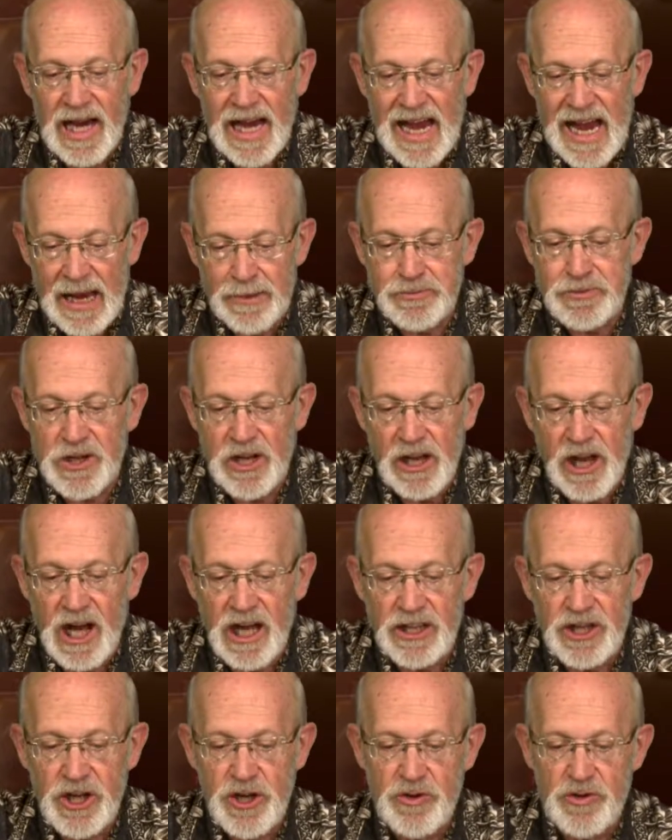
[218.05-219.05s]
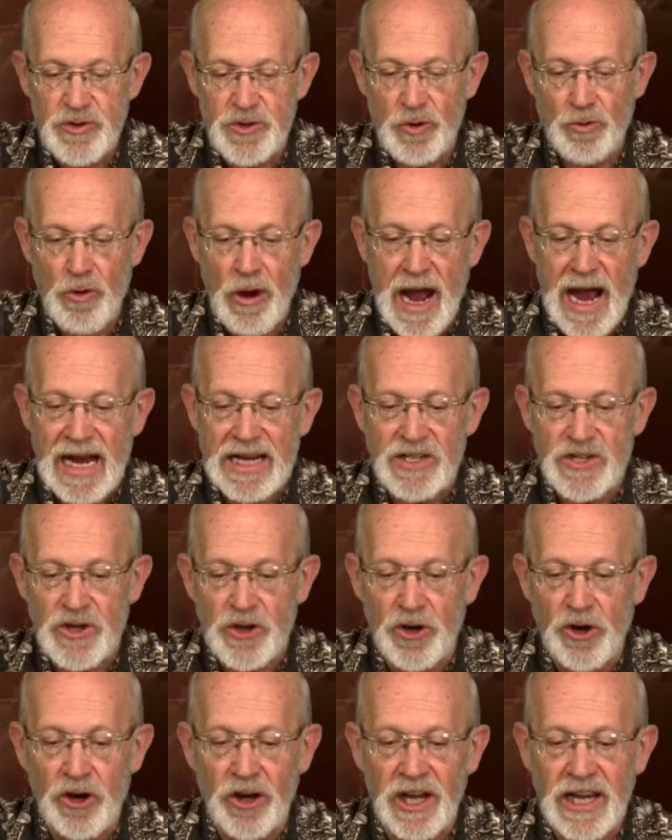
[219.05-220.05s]
Absalom used to rise
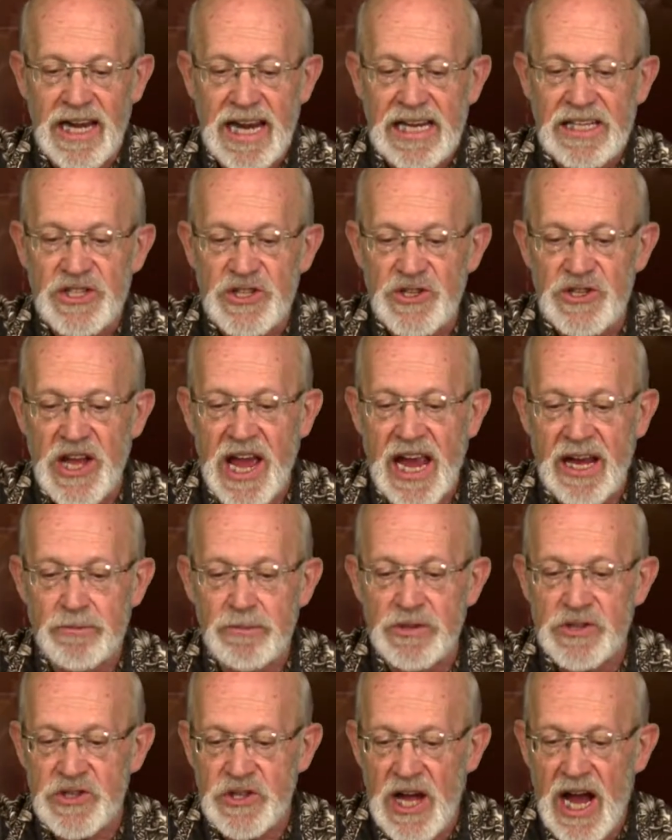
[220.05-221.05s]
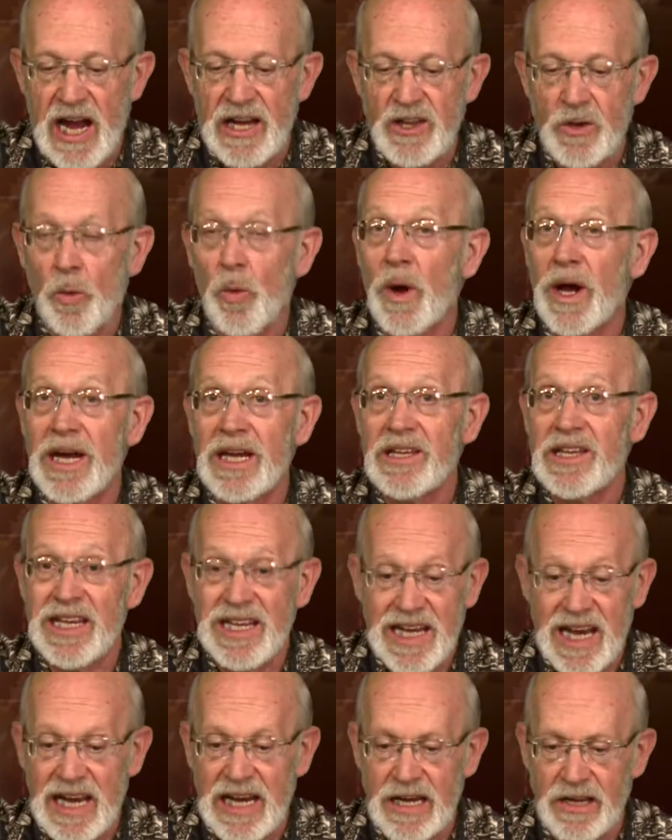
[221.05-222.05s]
early and stand beside the way of the
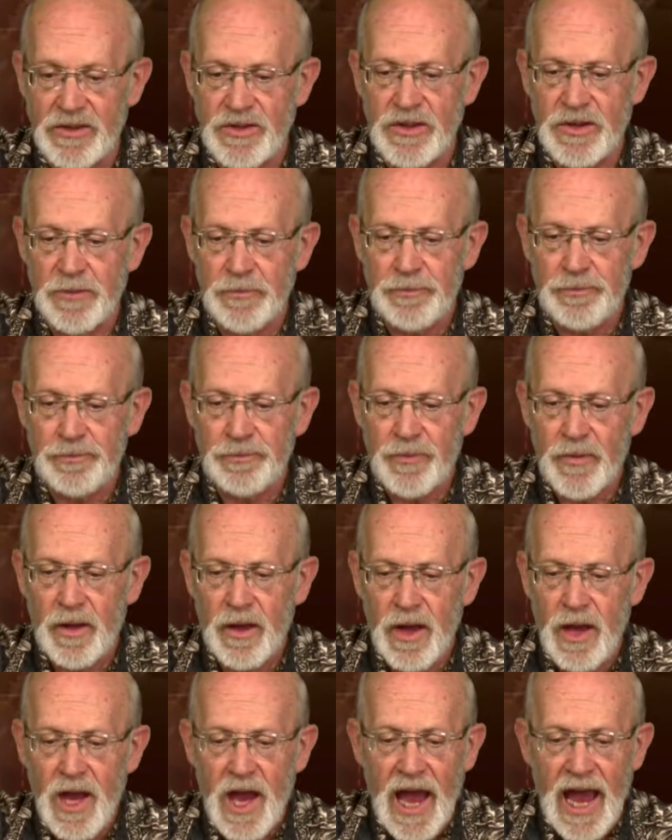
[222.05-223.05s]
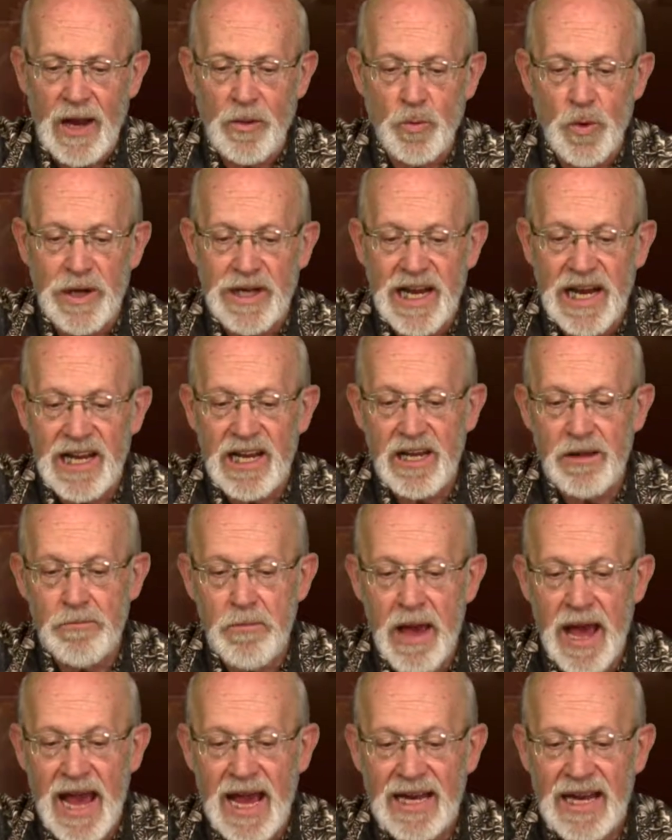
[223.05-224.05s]
gate. And when any
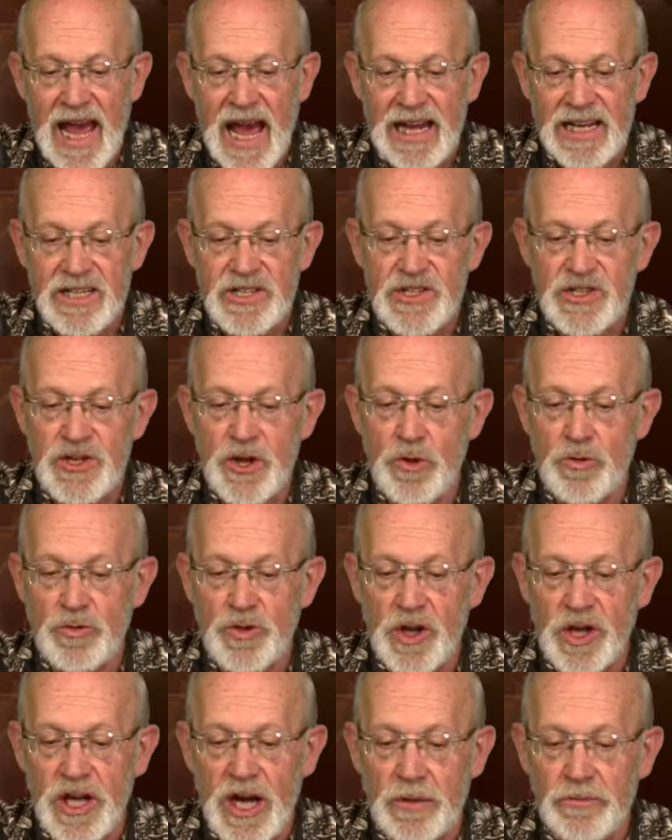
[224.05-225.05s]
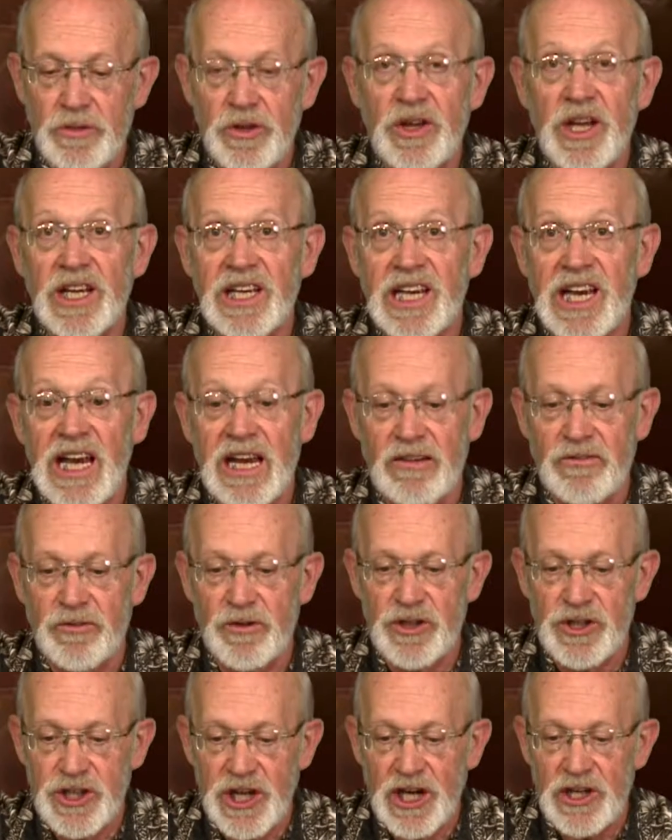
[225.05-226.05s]
man had a suit to come to the king
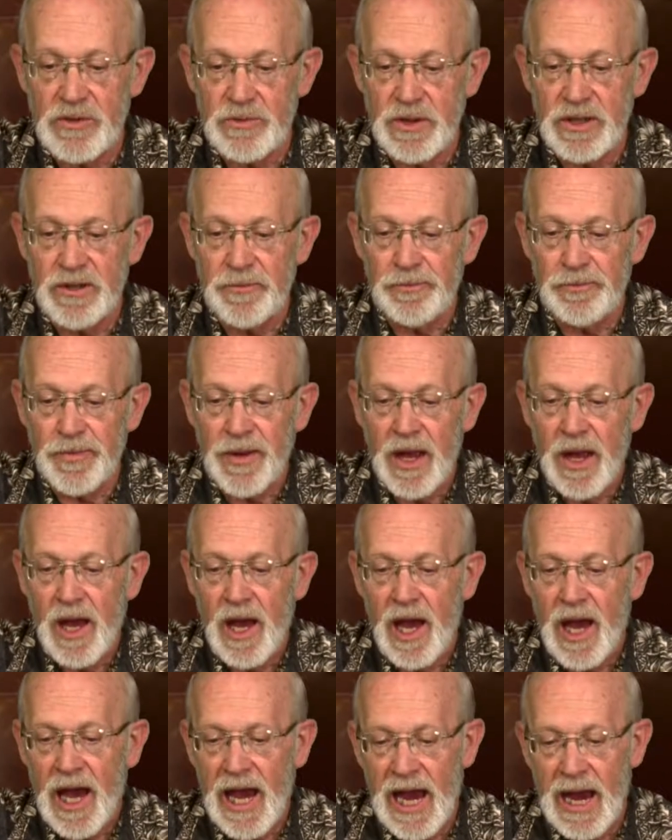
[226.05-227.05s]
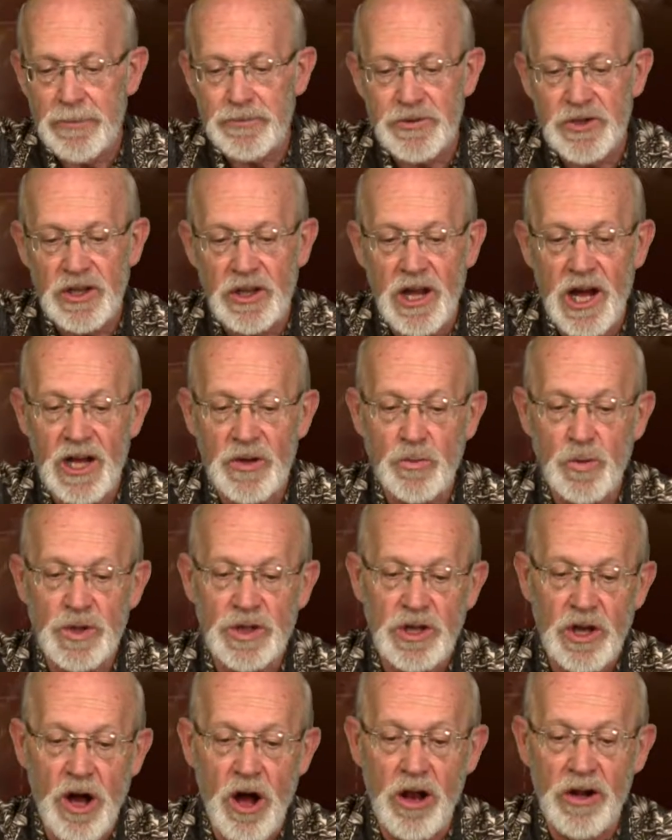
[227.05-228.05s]
for judgment, Absalom
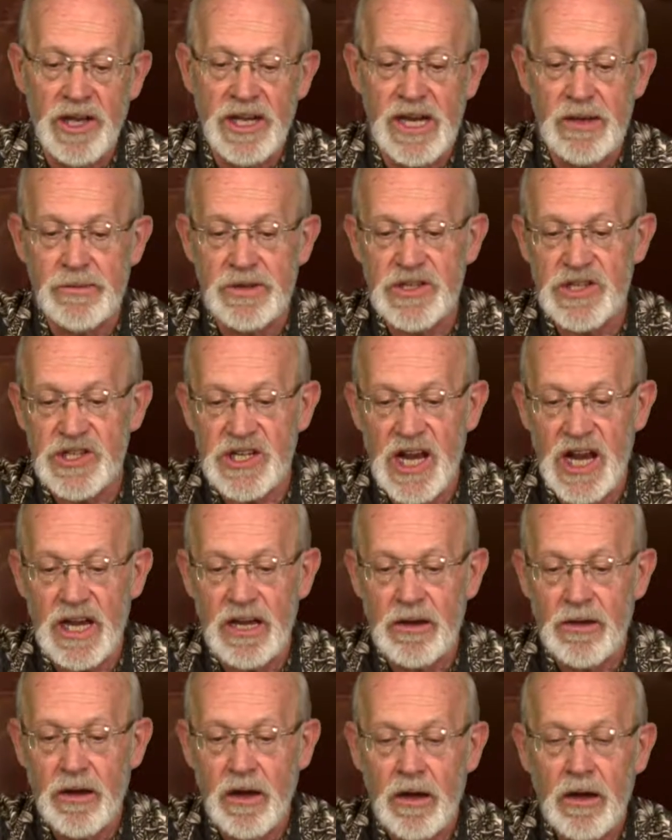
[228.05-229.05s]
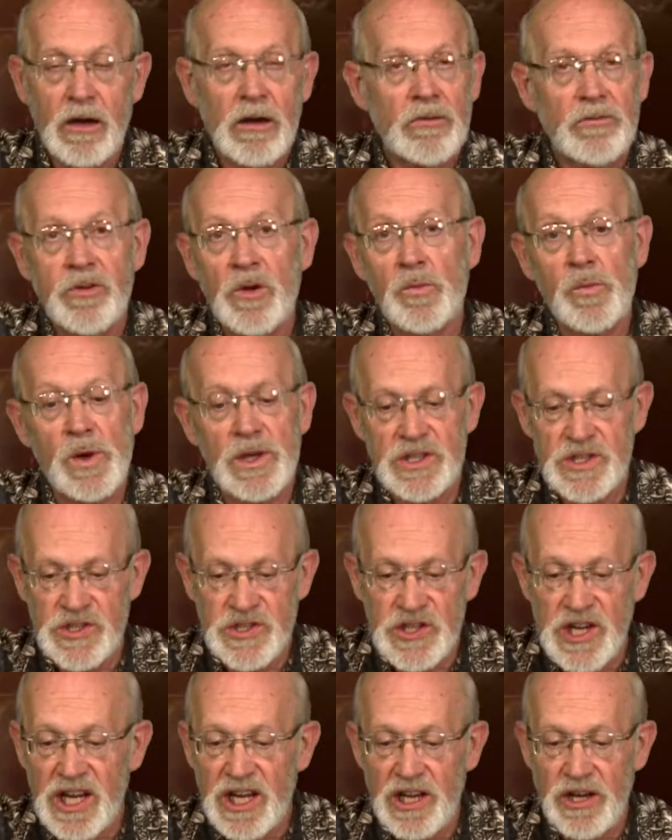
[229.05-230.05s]
would call to him and say, From what
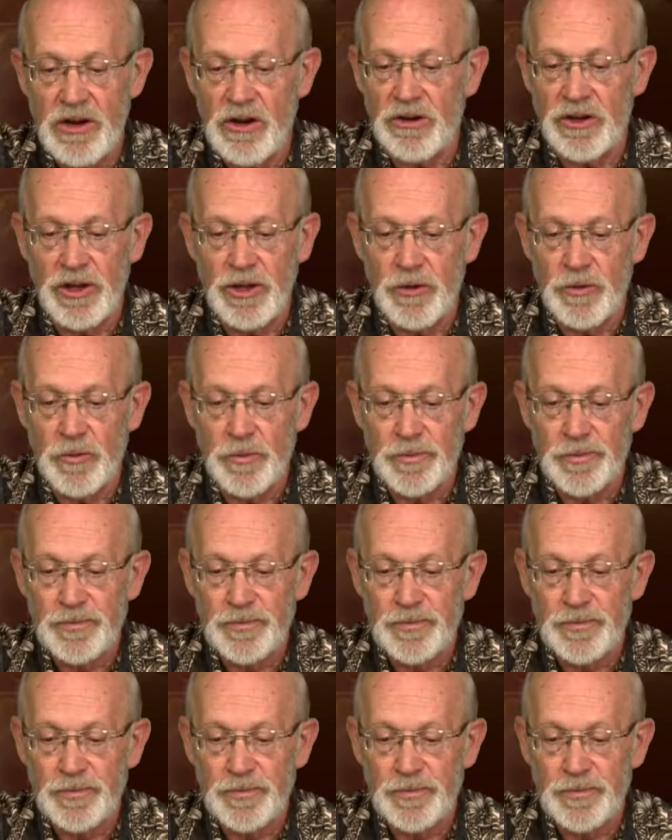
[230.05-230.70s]
city are you?